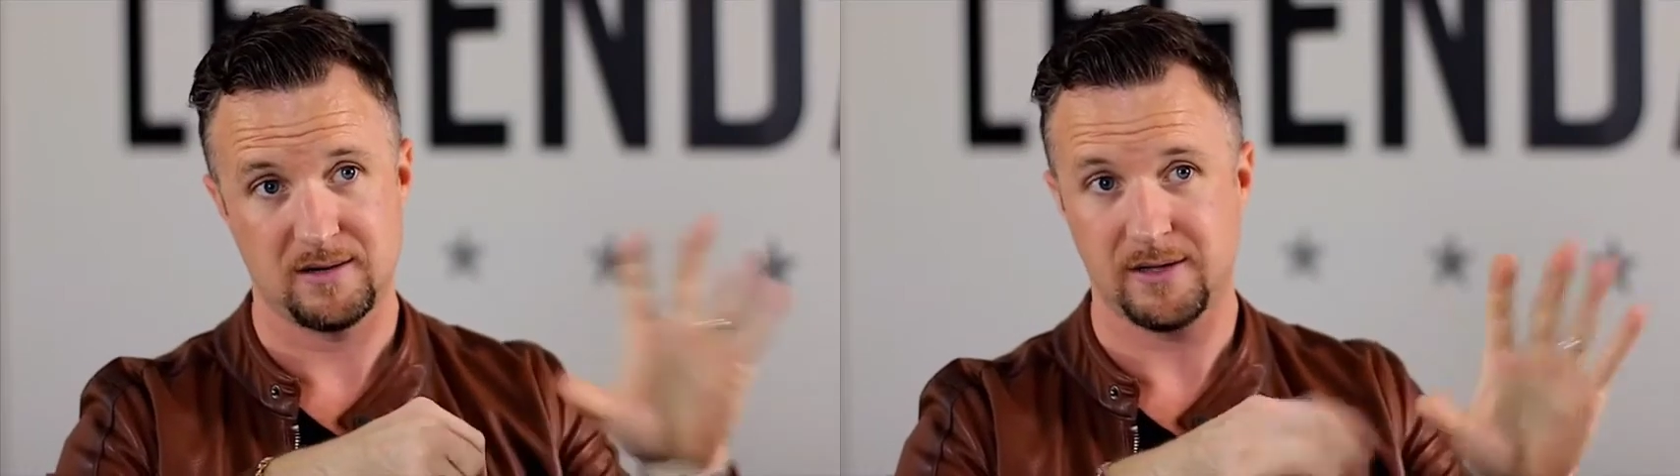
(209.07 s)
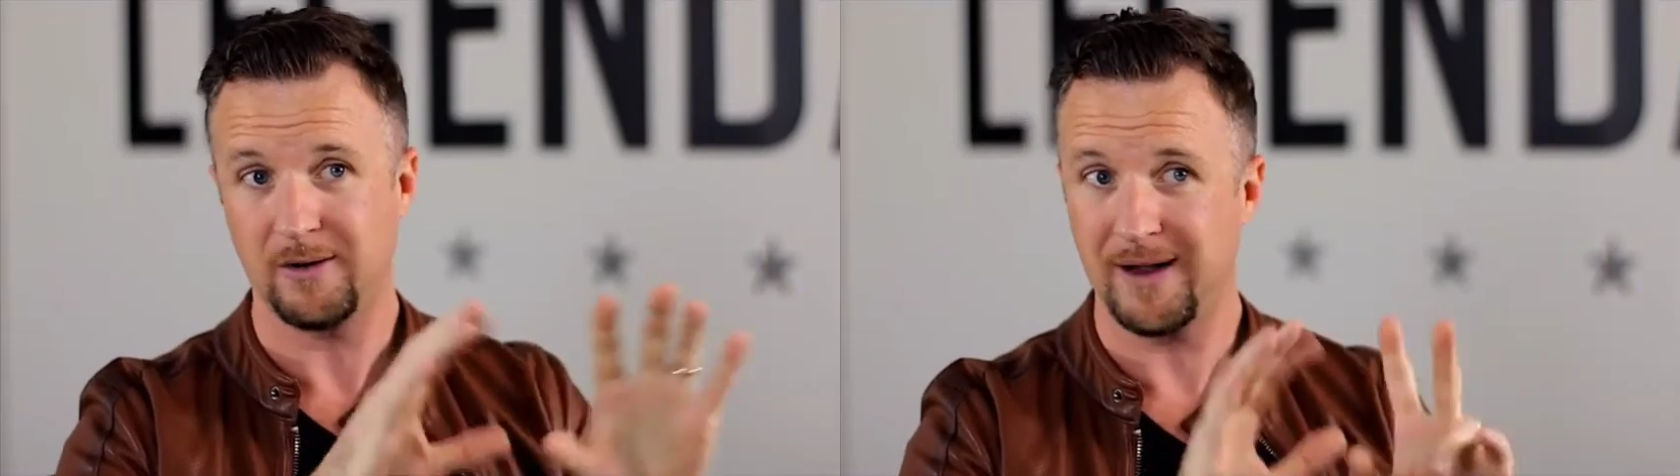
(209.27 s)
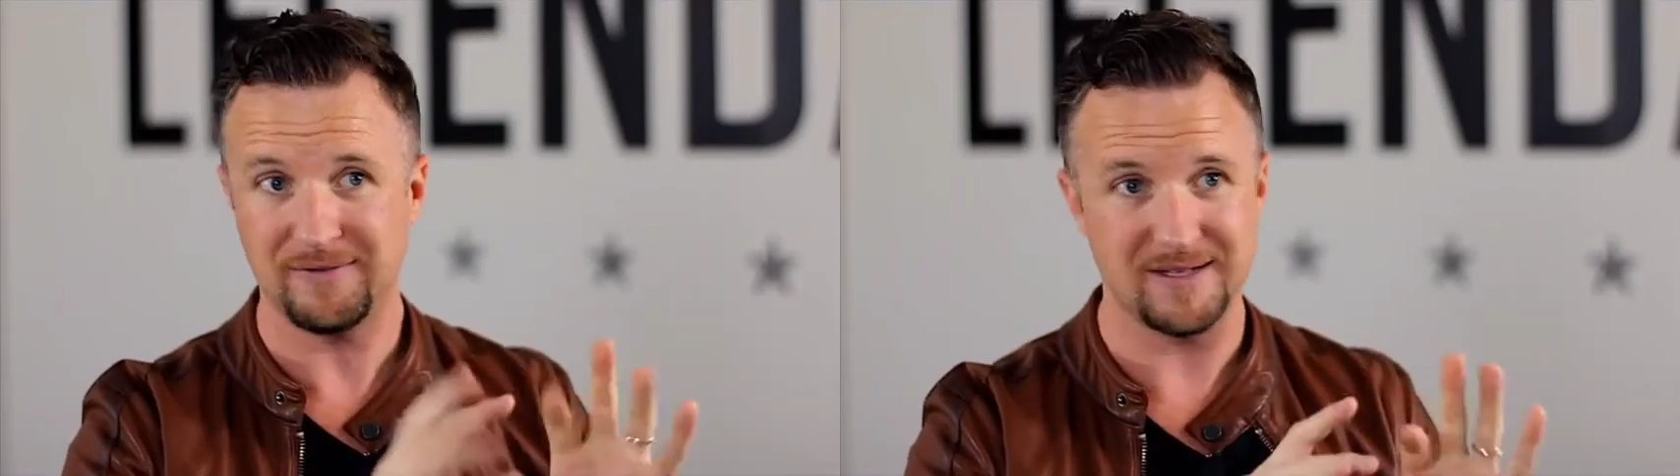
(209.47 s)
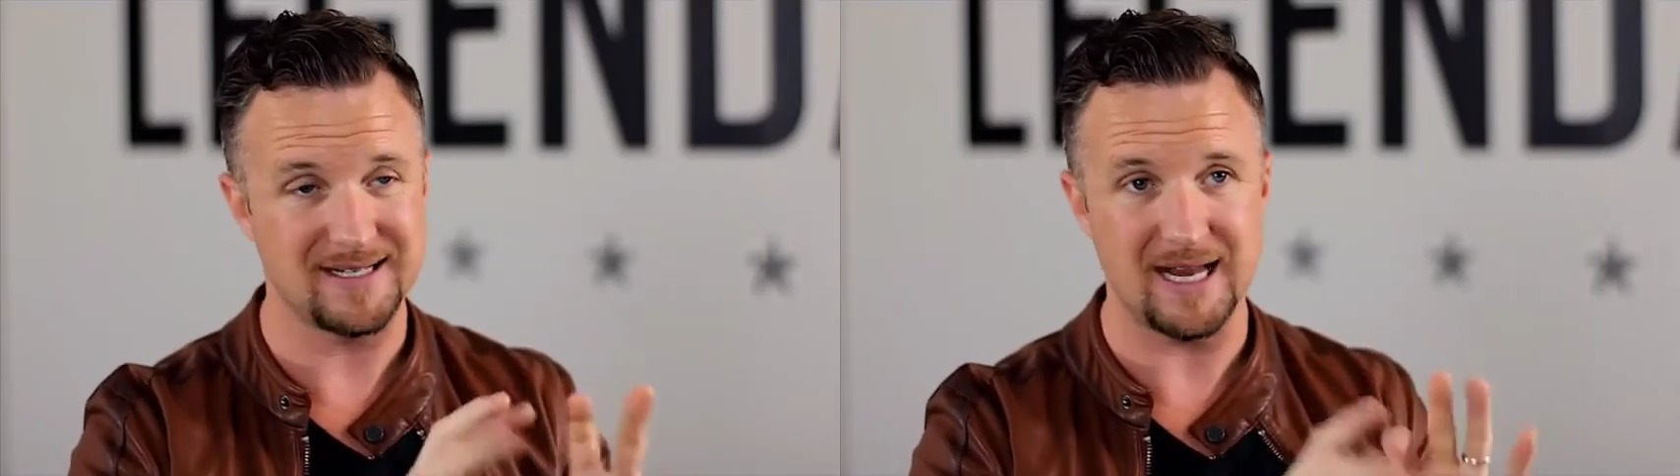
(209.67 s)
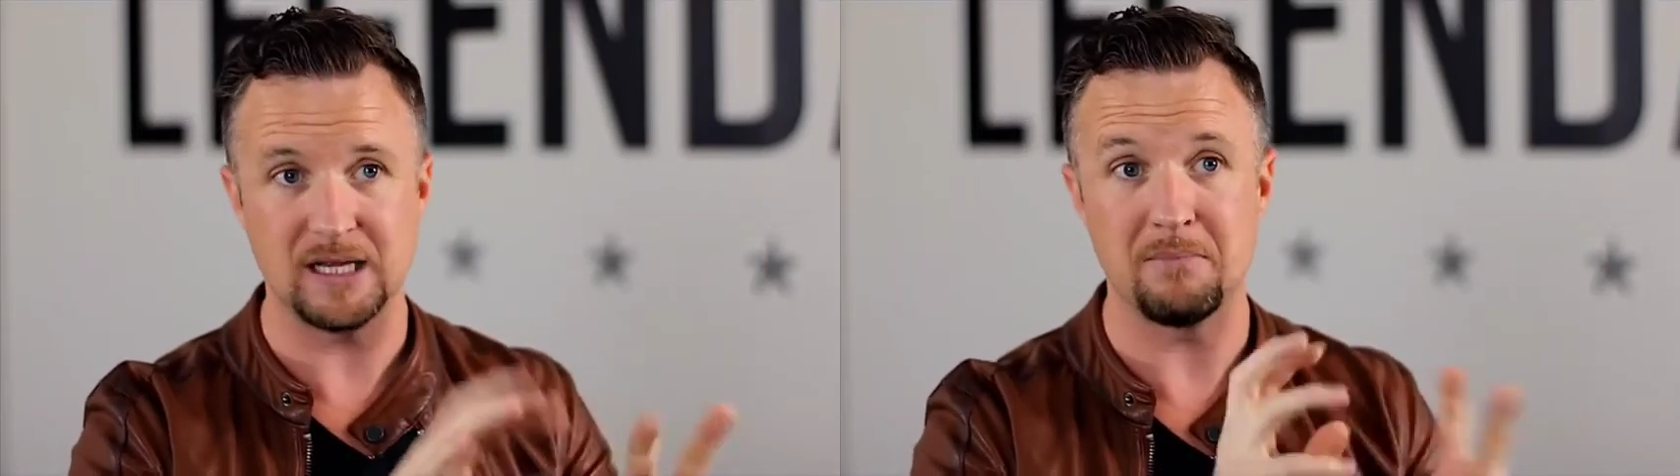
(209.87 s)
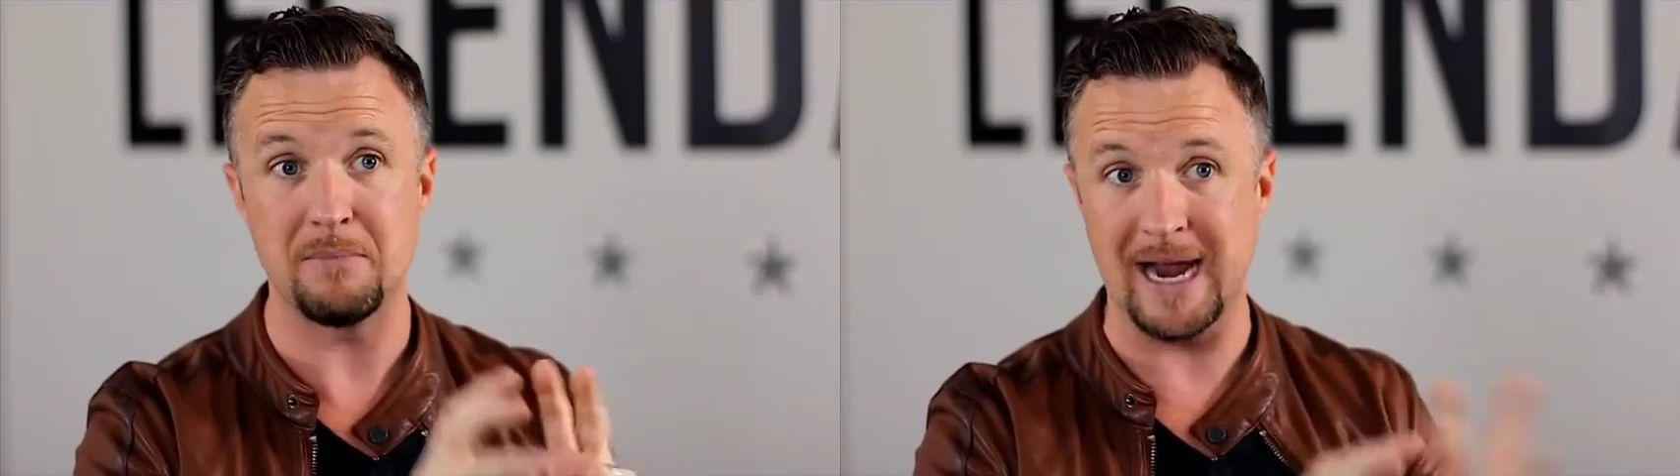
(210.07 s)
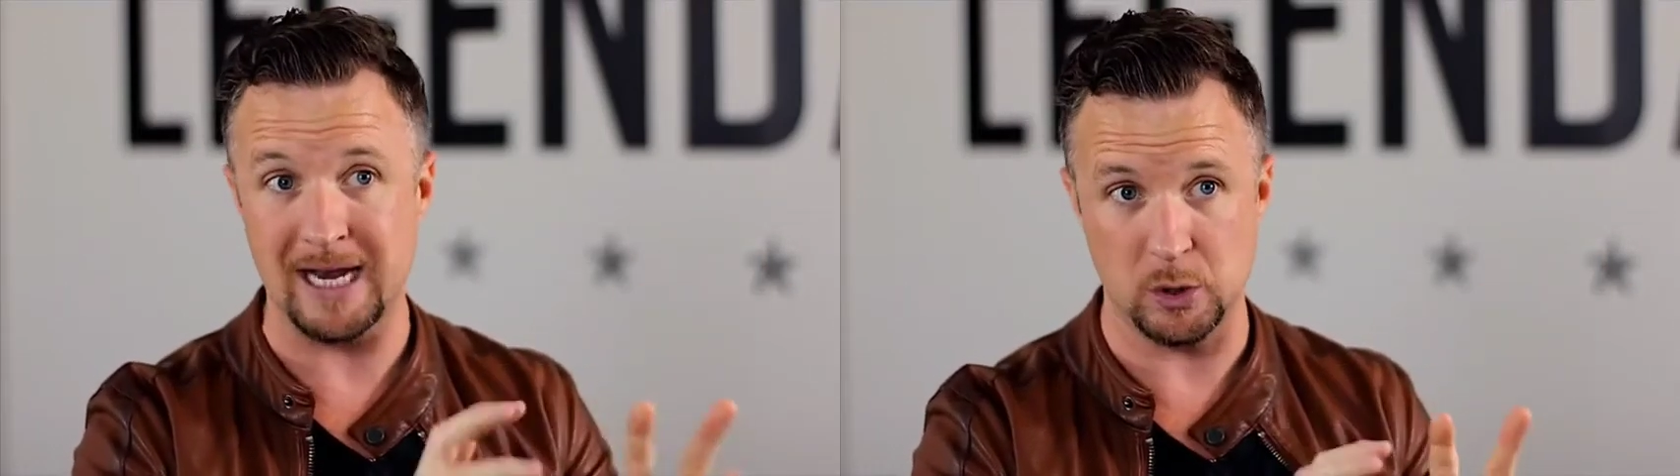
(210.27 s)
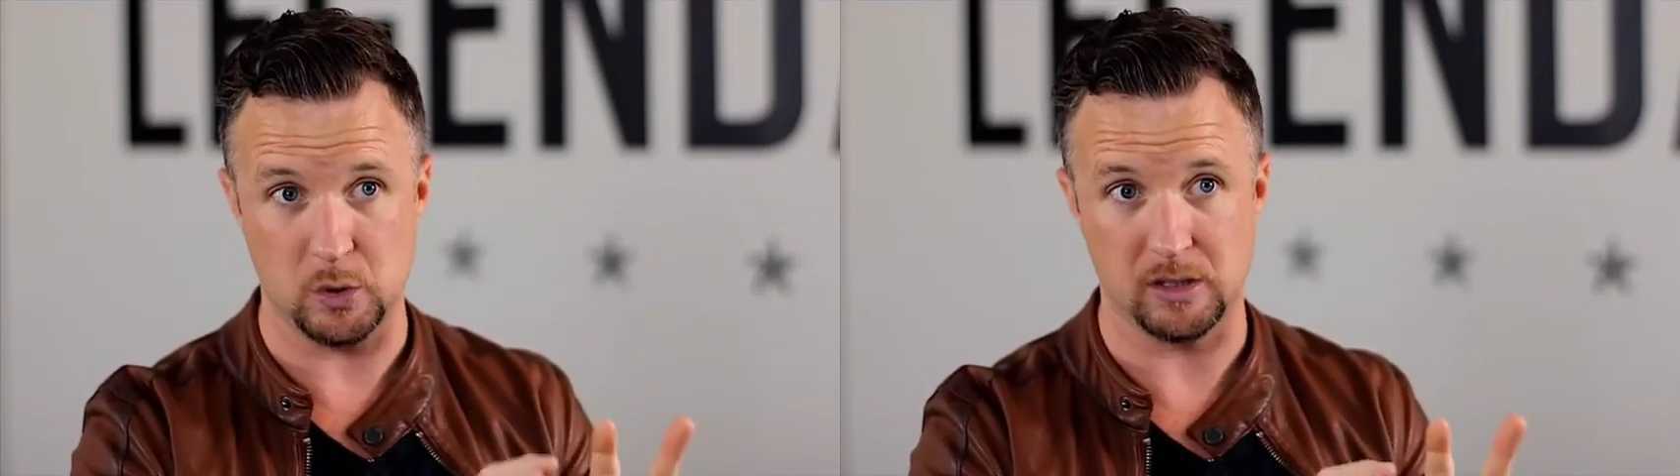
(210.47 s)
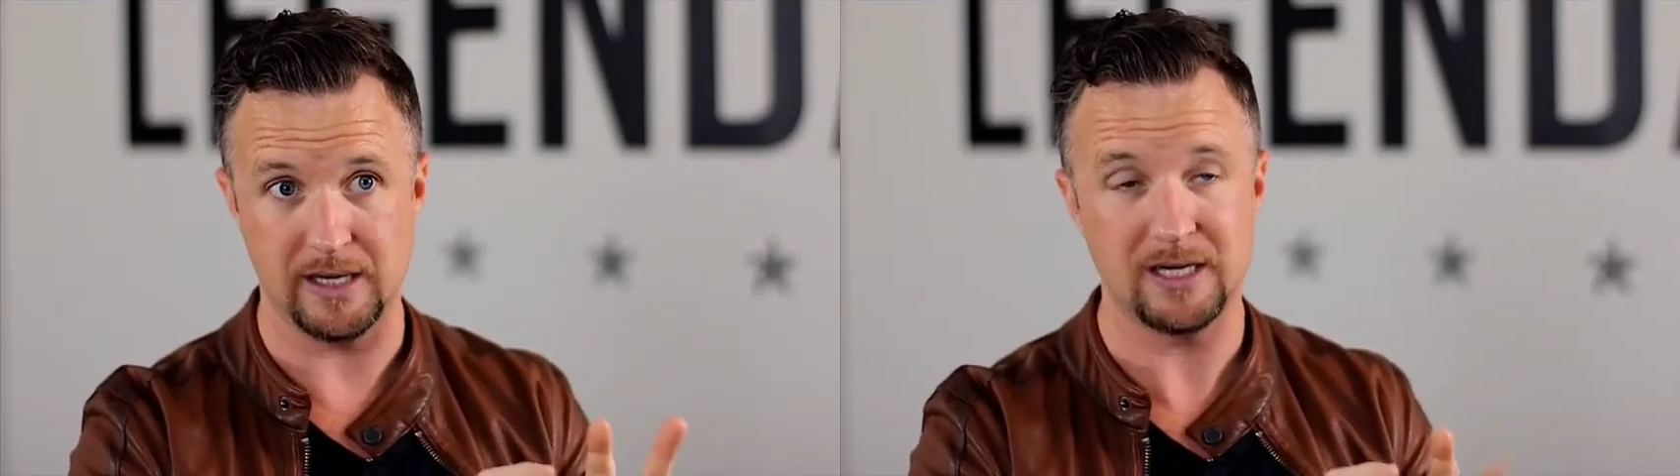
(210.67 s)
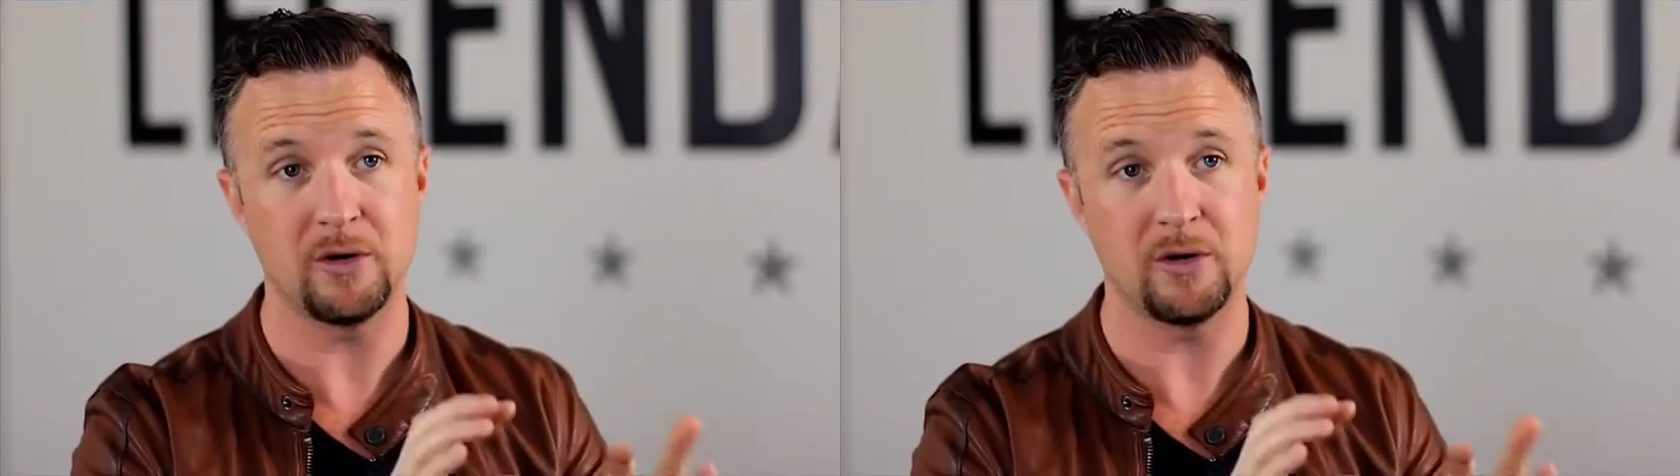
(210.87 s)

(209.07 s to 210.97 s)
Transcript: you don't have to send them manually,